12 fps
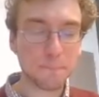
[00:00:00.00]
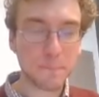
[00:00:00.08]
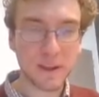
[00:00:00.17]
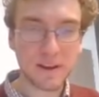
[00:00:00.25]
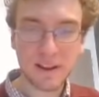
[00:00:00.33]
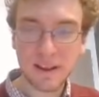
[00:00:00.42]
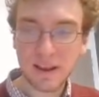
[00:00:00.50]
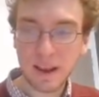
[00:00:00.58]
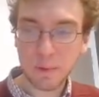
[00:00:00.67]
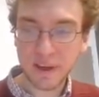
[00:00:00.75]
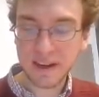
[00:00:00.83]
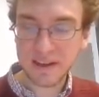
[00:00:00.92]
But
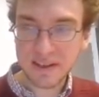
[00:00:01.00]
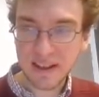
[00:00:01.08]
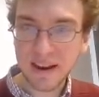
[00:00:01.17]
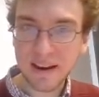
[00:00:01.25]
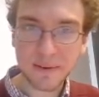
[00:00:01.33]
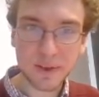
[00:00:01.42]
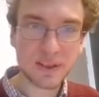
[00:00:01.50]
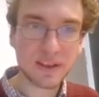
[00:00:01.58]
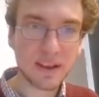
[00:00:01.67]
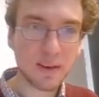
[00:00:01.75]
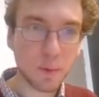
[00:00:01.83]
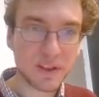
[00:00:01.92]
I won't get into that. I
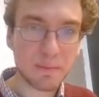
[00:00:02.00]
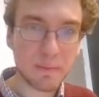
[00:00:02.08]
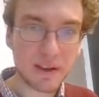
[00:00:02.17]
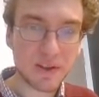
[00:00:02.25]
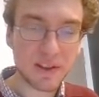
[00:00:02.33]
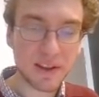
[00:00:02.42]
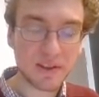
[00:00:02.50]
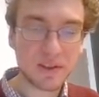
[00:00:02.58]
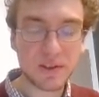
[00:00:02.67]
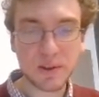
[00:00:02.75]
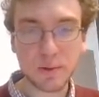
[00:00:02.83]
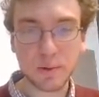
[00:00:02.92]
just want to mention
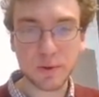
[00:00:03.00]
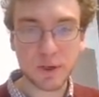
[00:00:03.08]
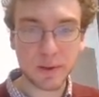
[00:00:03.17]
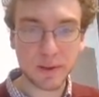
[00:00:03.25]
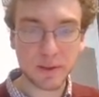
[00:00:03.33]
this to show